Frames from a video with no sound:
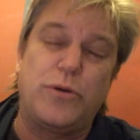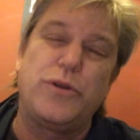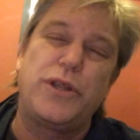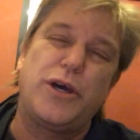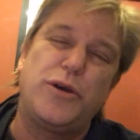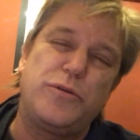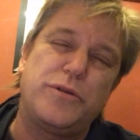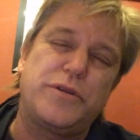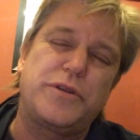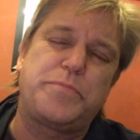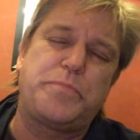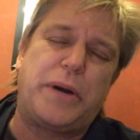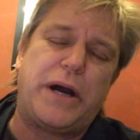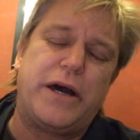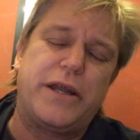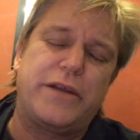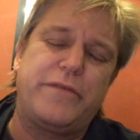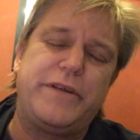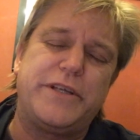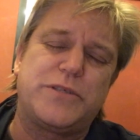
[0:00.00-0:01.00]
Although
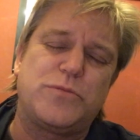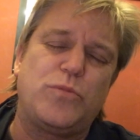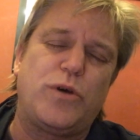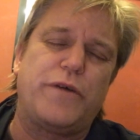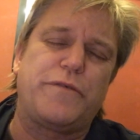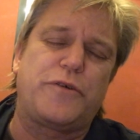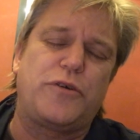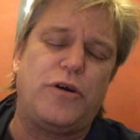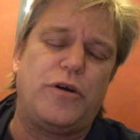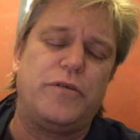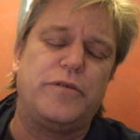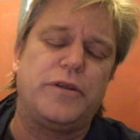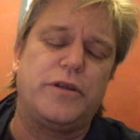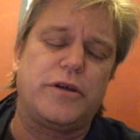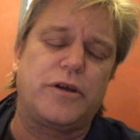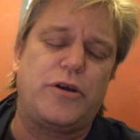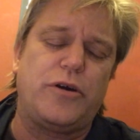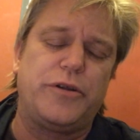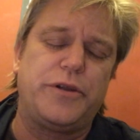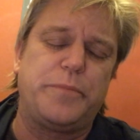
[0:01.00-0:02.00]
part of the reason why I've
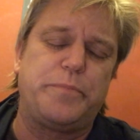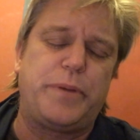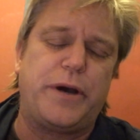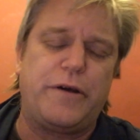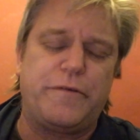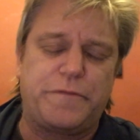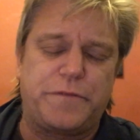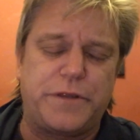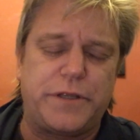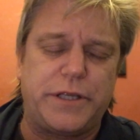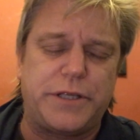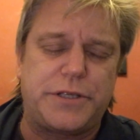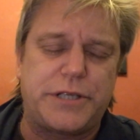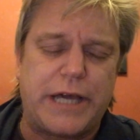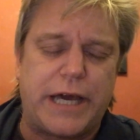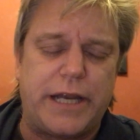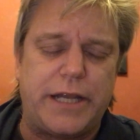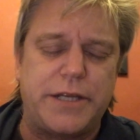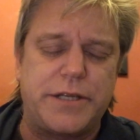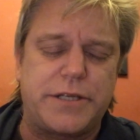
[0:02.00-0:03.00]
gone above the
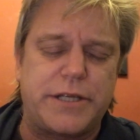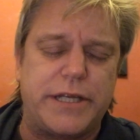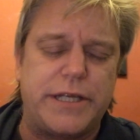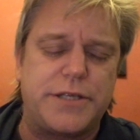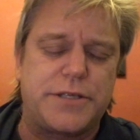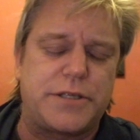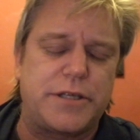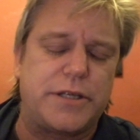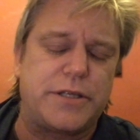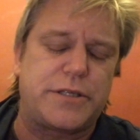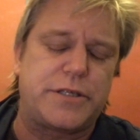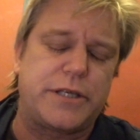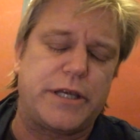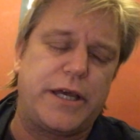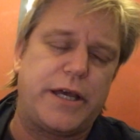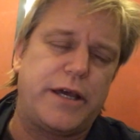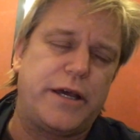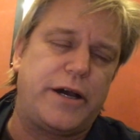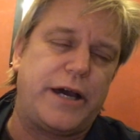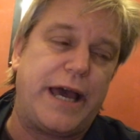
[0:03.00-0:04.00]
challenge is that
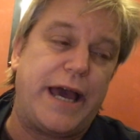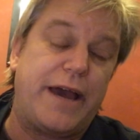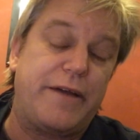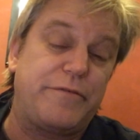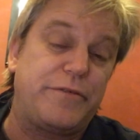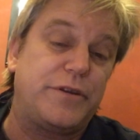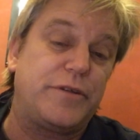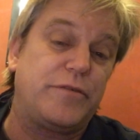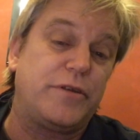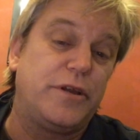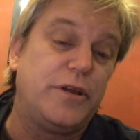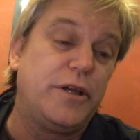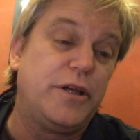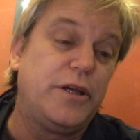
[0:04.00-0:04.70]
I haven't